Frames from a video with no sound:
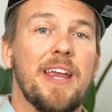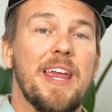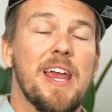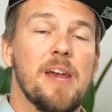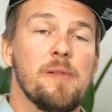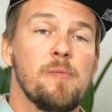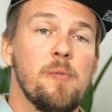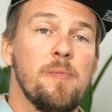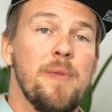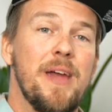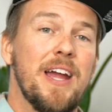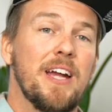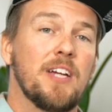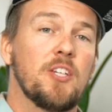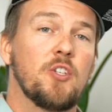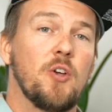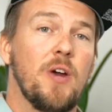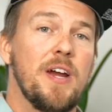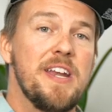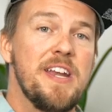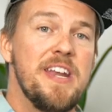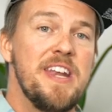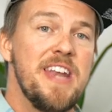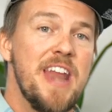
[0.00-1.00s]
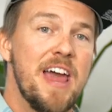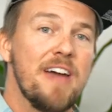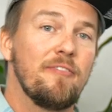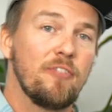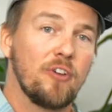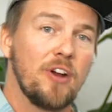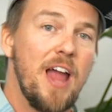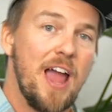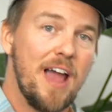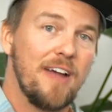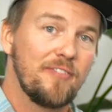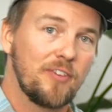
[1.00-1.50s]
camera bag, so I
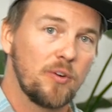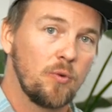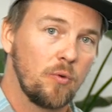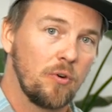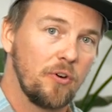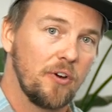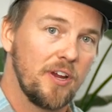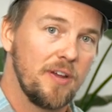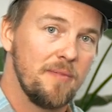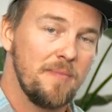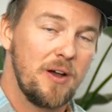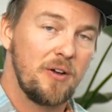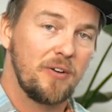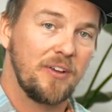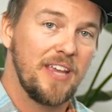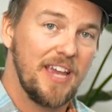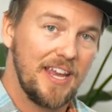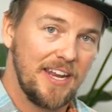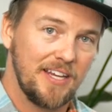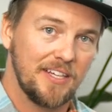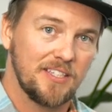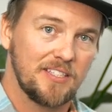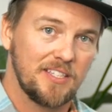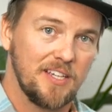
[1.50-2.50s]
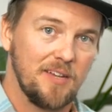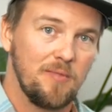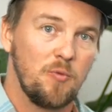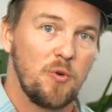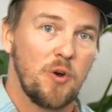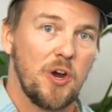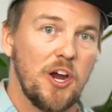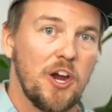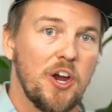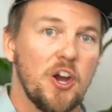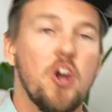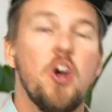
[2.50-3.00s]
never have to worry about getting
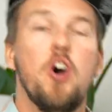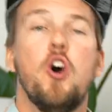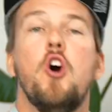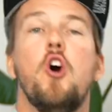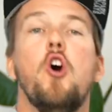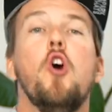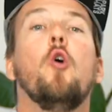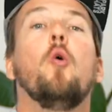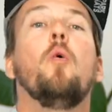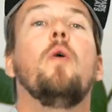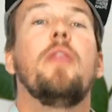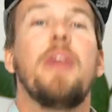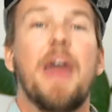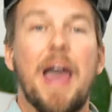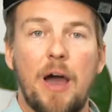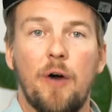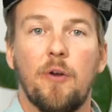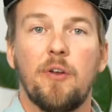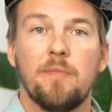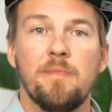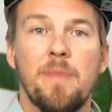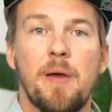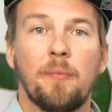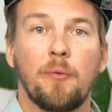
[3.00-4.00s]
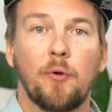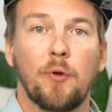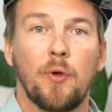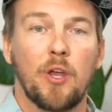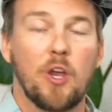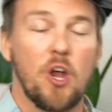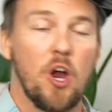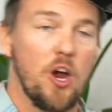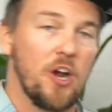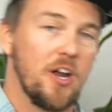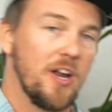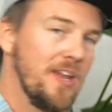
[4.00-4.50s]
somewhere without a memory
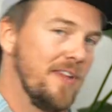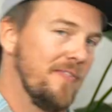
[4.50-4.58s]
card.